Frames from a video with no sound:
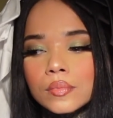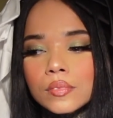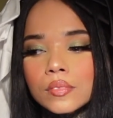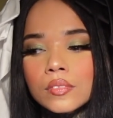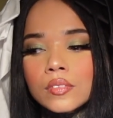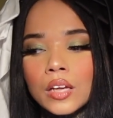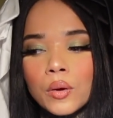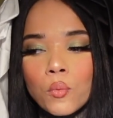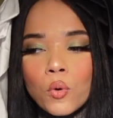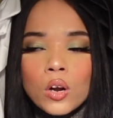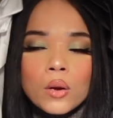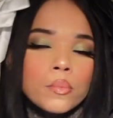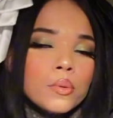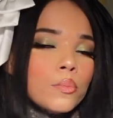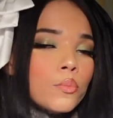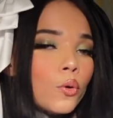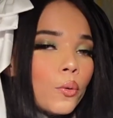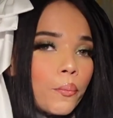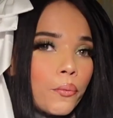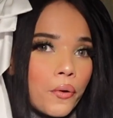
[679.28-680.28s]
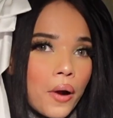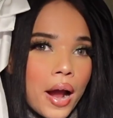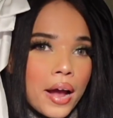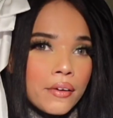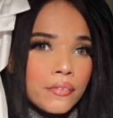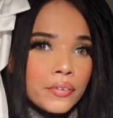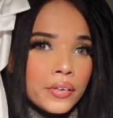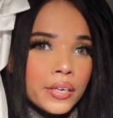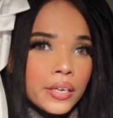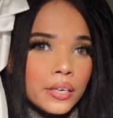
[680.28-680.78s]
they want to be more
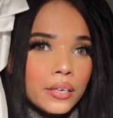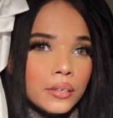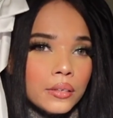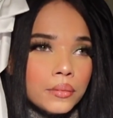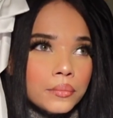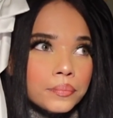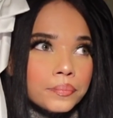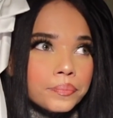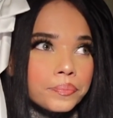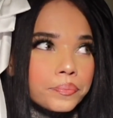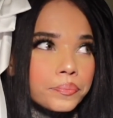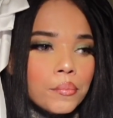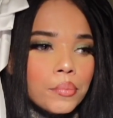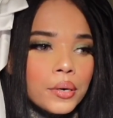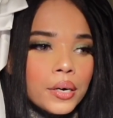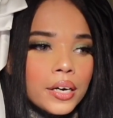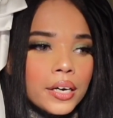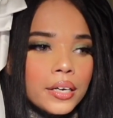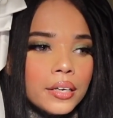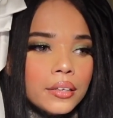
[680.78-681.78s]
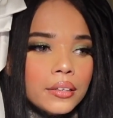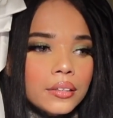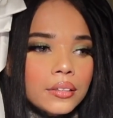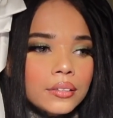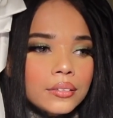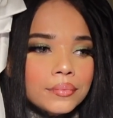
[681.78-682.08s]
private, but